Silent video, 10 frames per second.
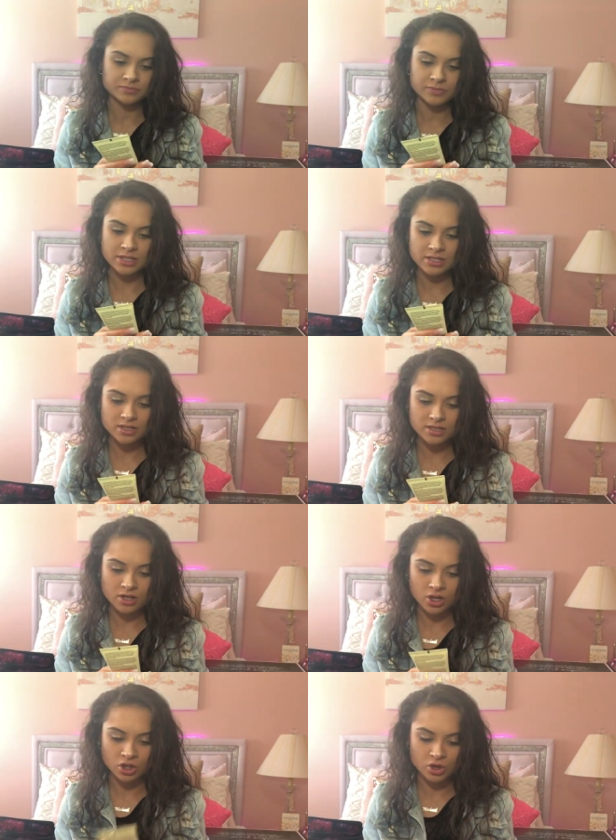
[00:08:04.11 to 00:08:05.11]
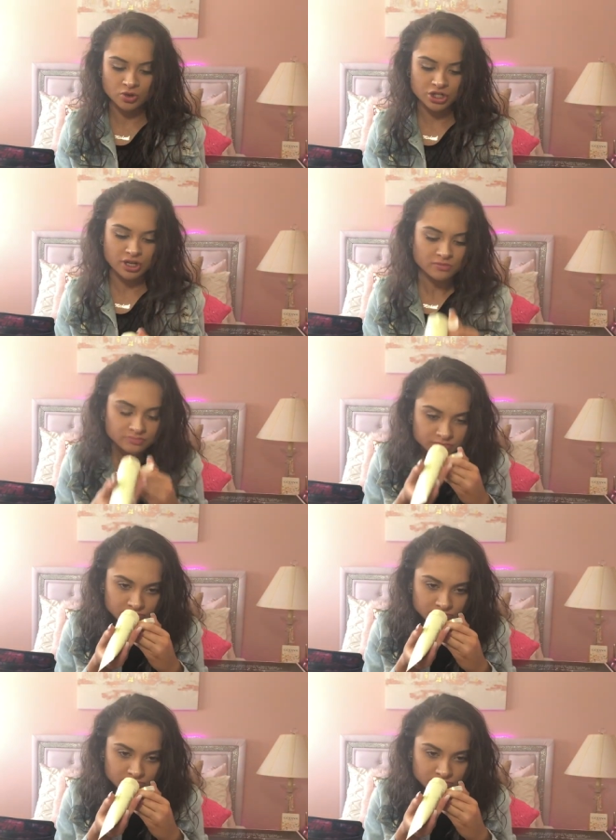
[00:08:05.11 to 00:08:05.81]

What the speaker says: It's a lotion.